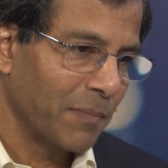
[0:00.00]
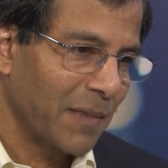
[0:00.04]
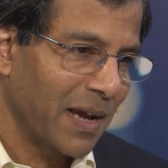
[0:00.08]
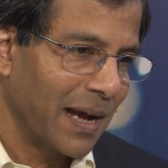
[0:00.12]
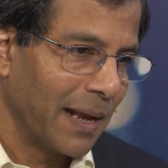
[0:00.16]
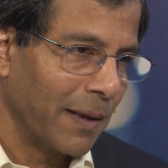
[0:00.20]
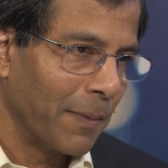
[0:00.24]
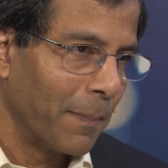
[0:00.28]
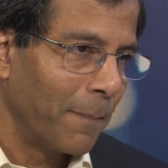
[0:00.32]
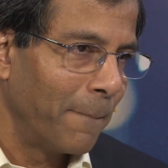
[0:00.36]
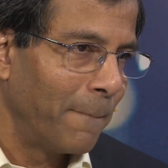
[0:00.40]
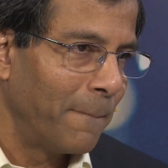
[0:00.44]

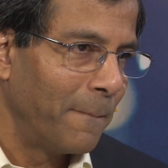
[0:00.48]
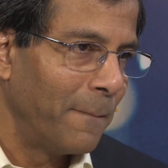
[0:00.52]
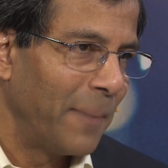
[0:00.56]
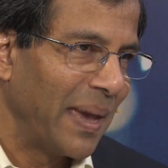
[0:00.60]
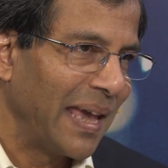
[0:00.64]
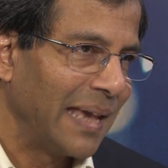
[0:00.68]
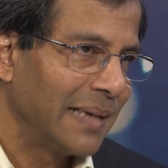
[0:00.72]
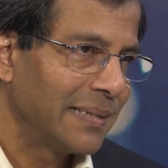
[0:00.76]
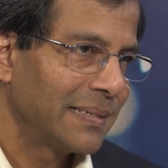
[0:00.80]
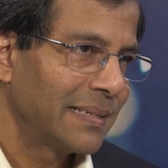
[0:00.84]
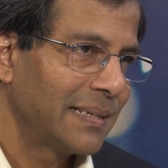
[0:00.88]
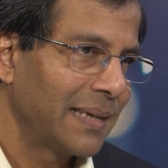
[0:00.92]
kind of
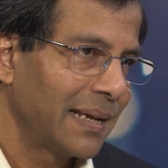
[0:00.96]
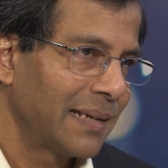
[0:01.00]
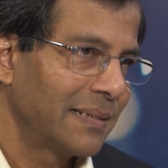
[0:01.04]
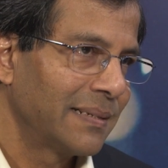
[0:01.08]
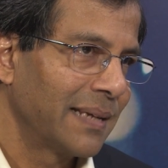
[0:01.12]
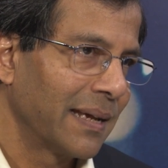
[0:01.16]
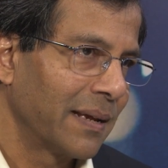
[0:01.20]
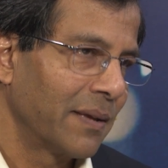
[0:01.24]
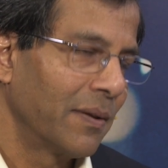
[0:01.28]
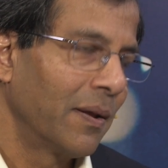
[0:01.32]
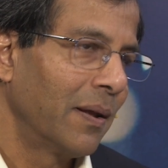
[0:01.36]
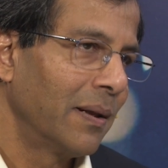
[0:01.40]
basic
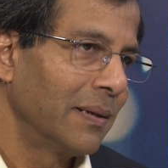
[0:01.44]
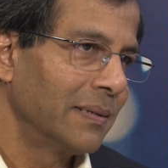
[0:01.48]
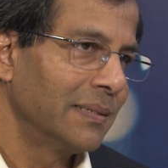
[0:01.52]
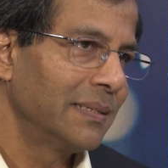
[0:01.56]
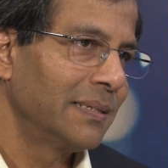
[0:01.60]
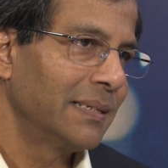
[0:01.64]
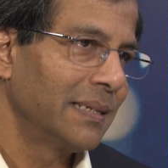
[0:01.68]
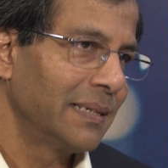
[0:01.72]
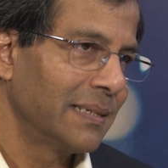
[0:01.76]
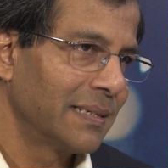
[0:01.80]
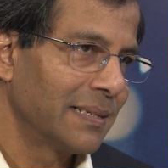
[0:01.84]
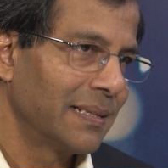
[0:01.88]

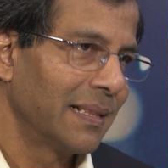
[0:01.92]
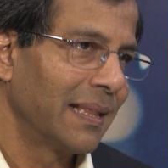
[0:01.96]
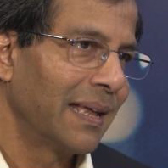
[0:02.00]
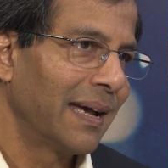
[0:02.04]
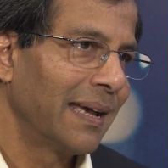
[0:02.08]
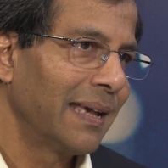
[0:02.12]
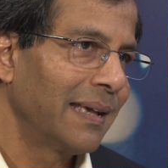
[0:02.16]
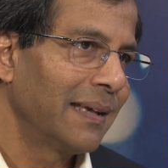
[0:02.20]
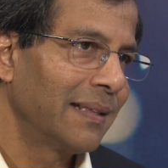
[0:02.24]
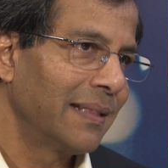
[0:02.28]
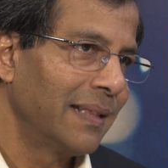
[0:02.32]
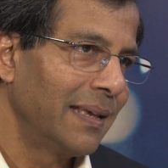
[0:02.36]
technologies
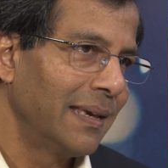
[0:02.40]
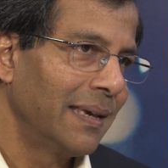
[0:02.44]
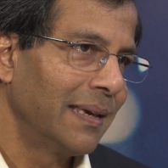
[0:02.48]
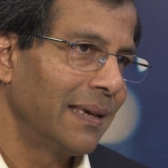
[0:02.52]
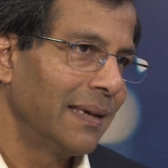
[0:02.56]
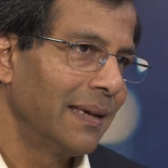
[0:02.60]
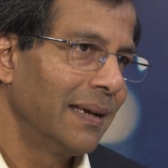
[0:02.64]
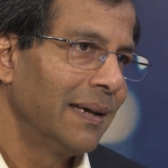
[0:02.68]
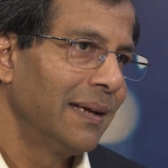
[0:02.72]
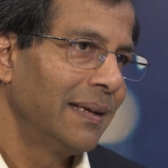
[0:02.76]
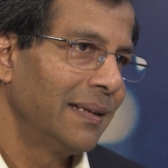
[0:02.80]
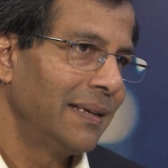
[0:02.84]
like the